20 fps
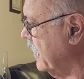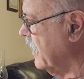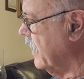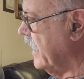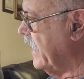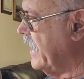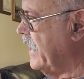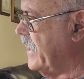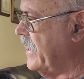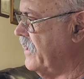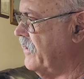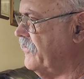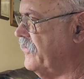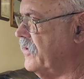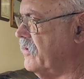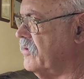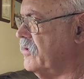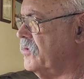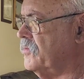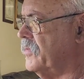I have
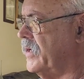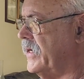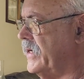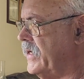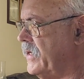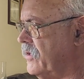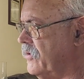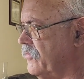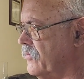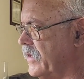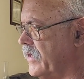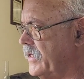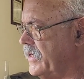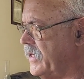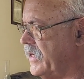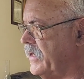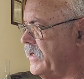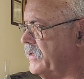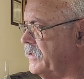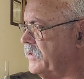here in my right
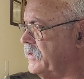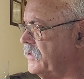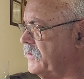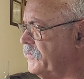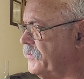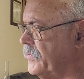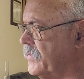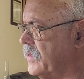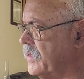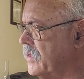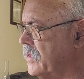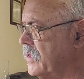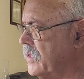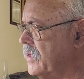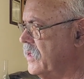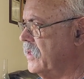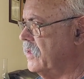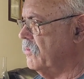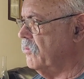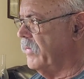hand
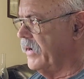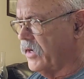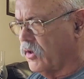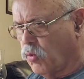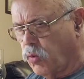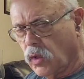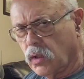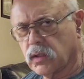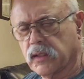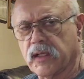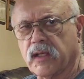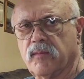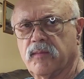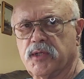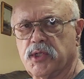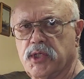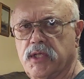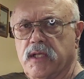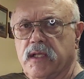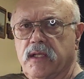my quilting
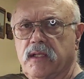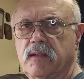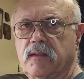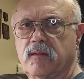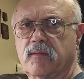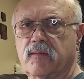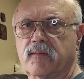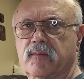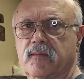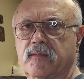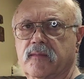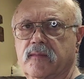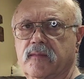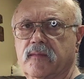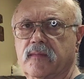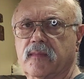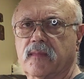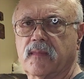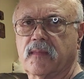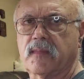machine,
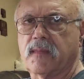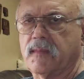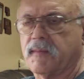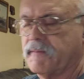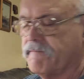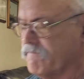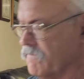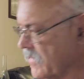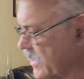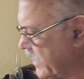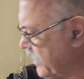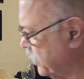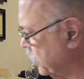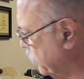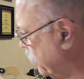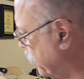as